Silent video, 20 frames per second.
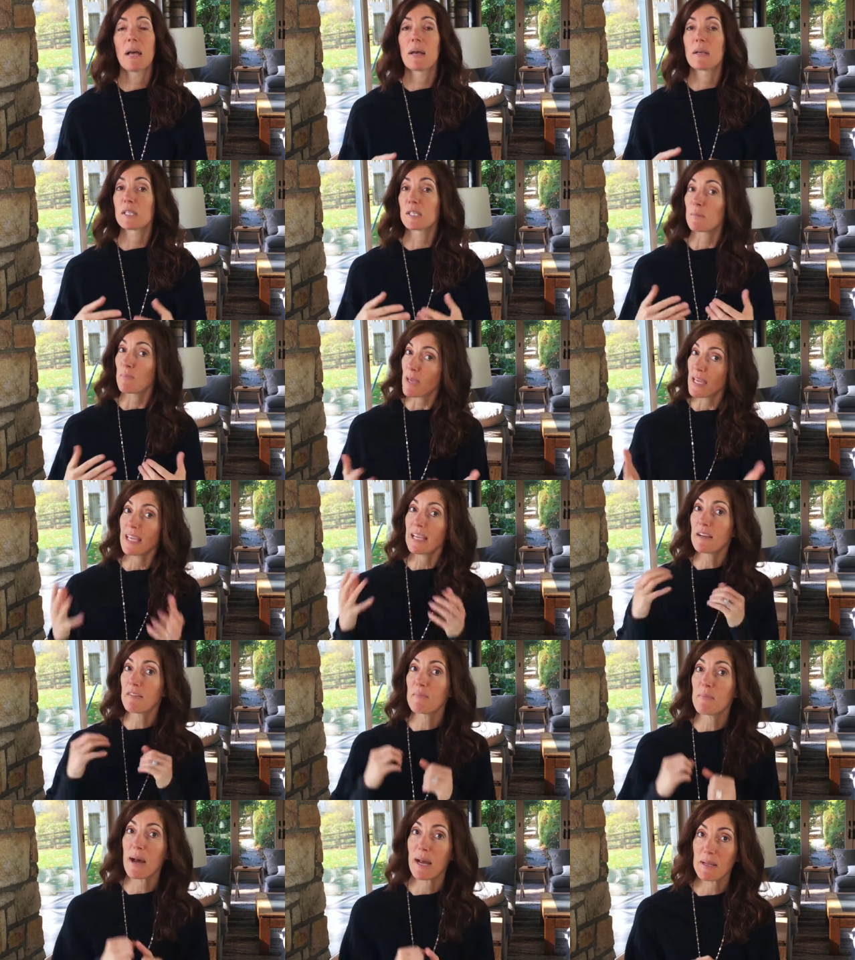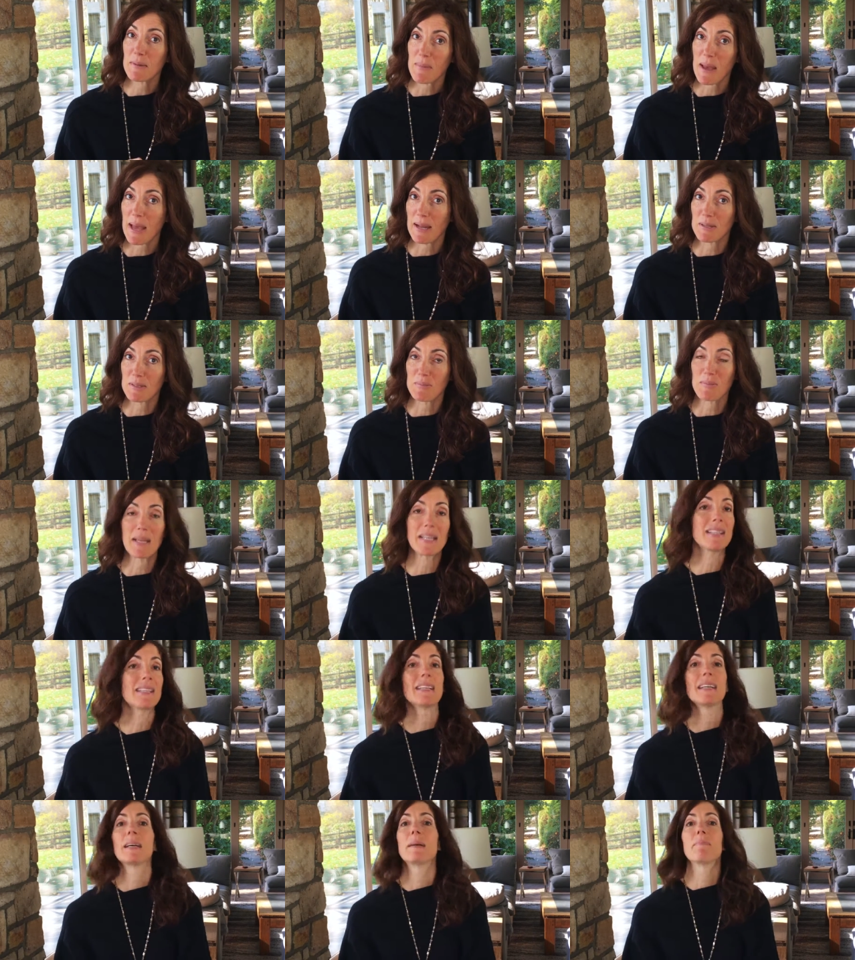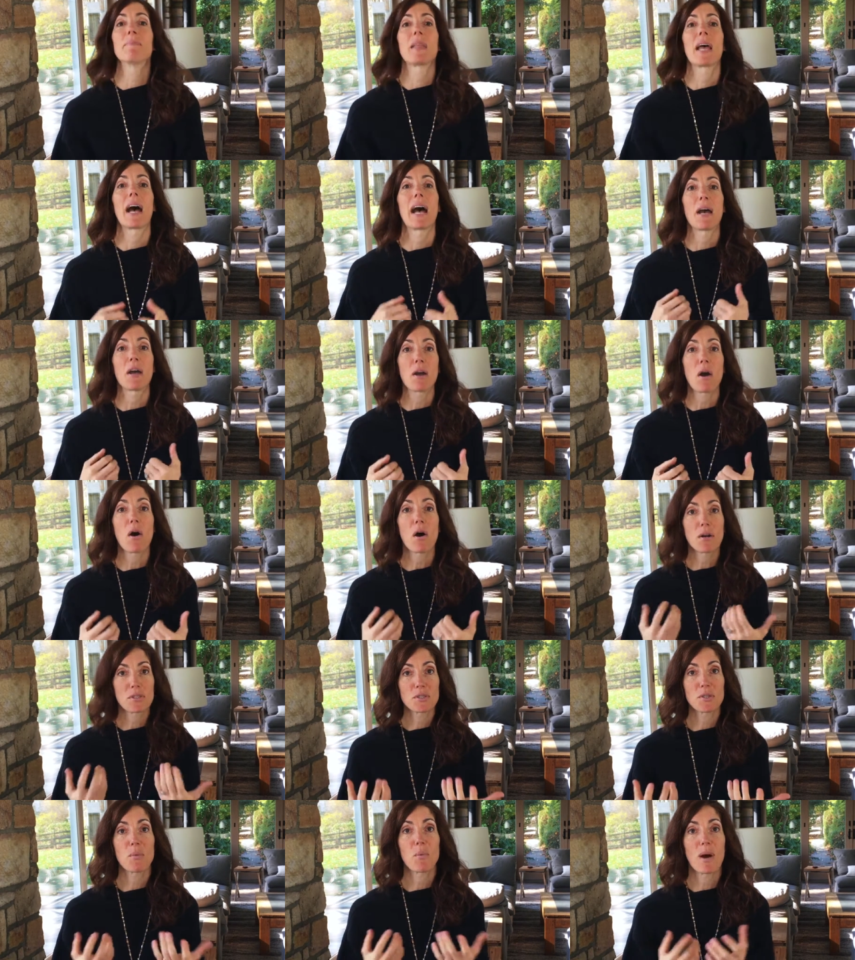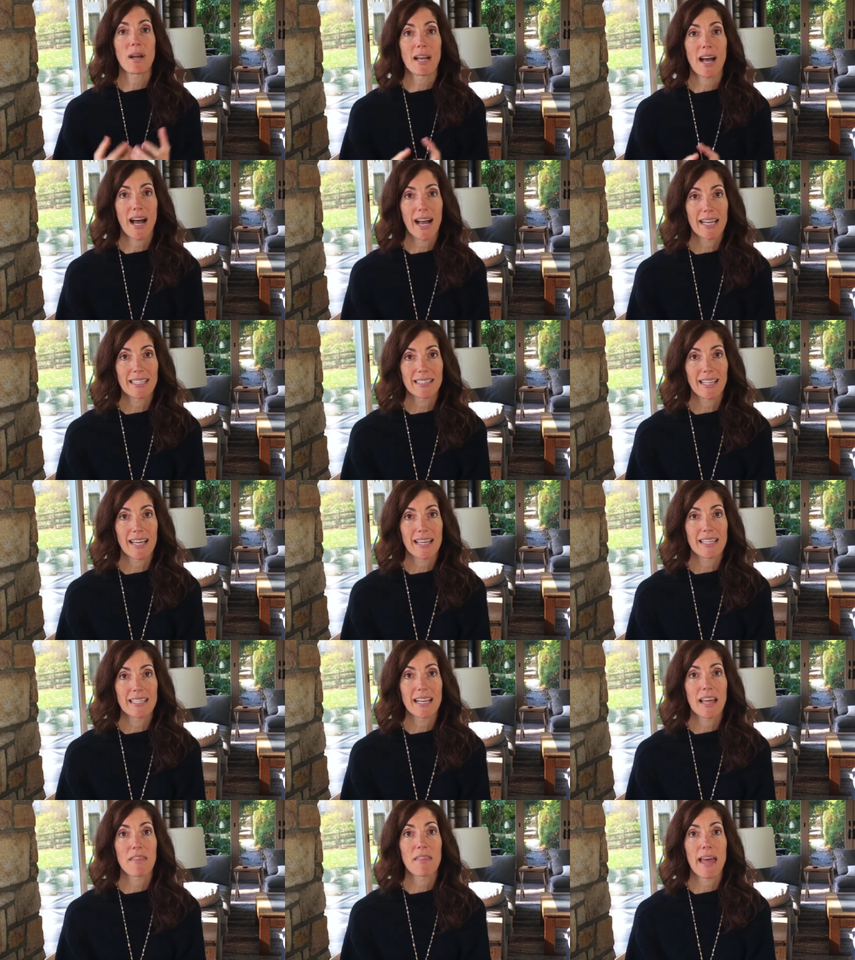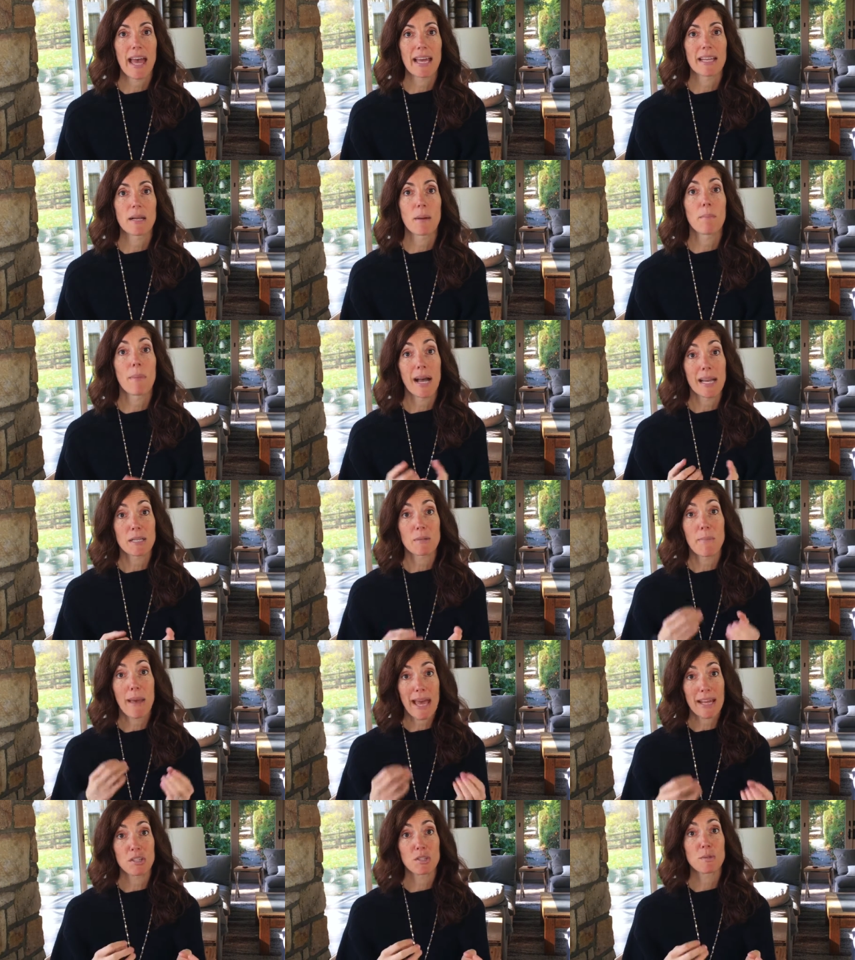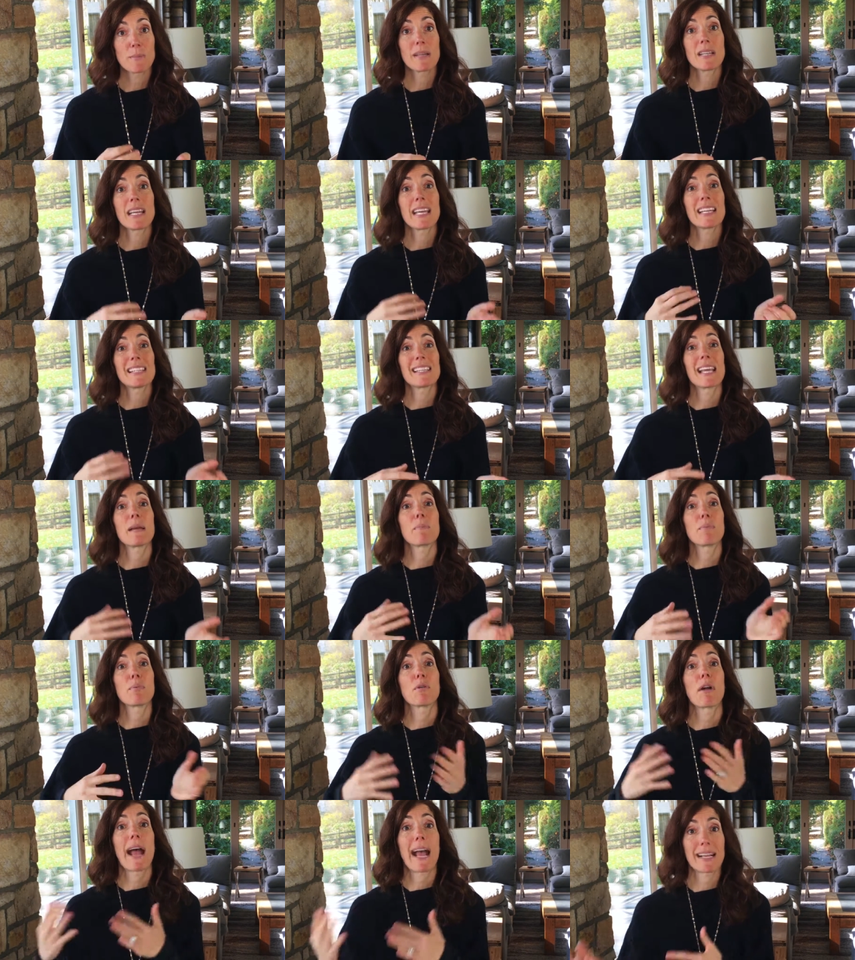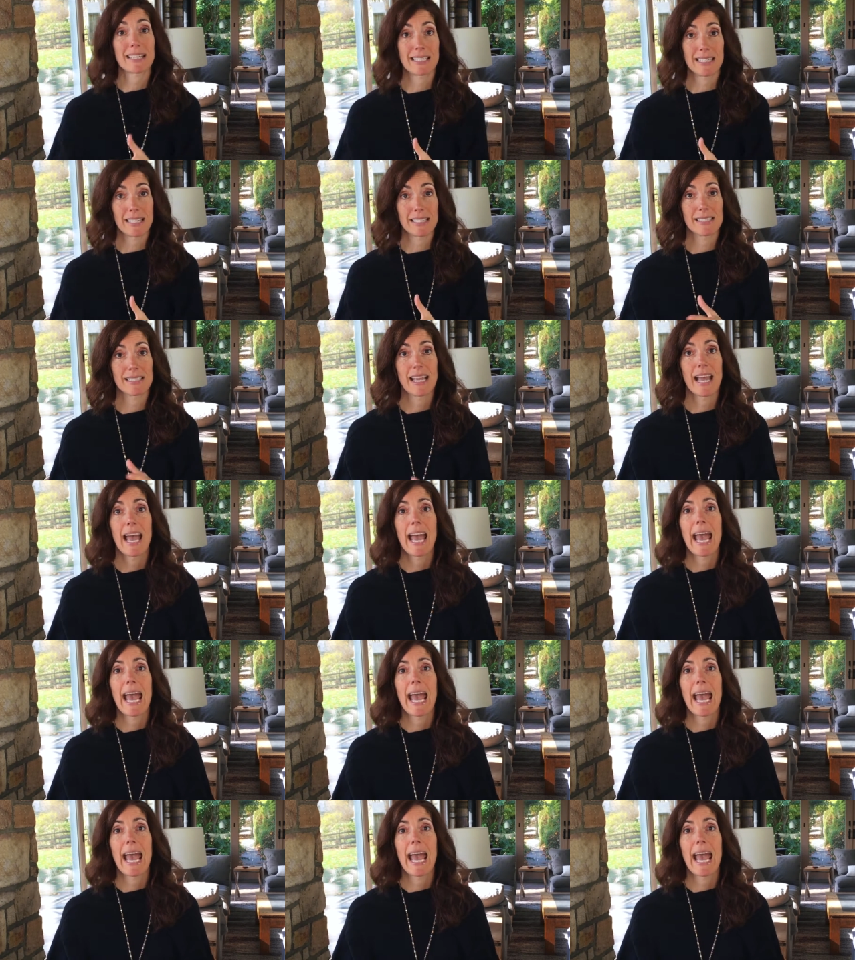Speaking of mind management, I also want to highlight that mind management is a practice,